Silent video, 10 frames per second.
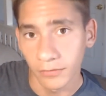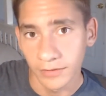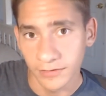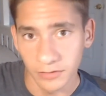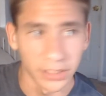
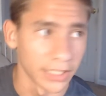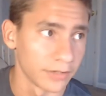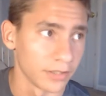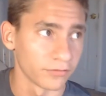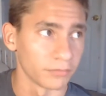This could be
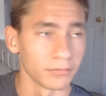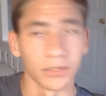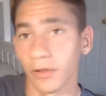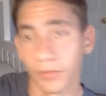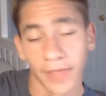anything from,
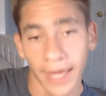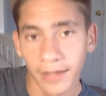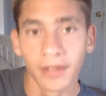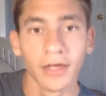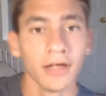
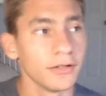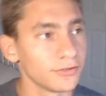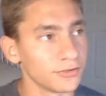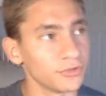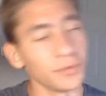that
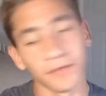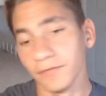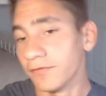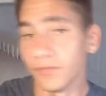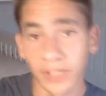to doing
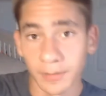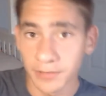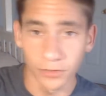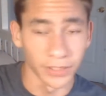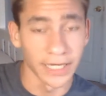
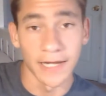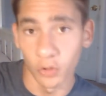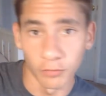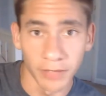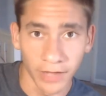flips, learning how to
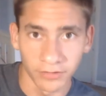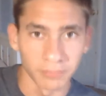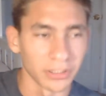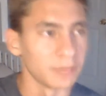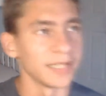do a
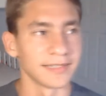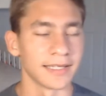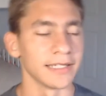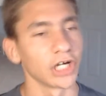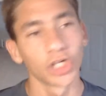backflip, maybe
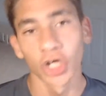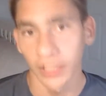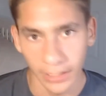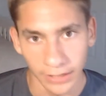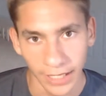attending a
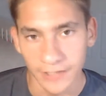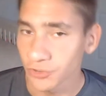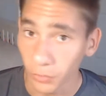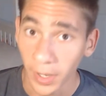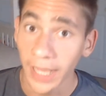cooking class,
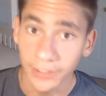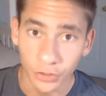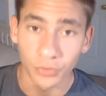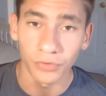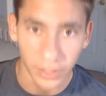trying
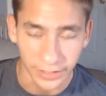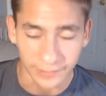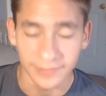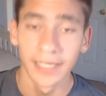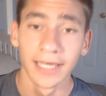new things.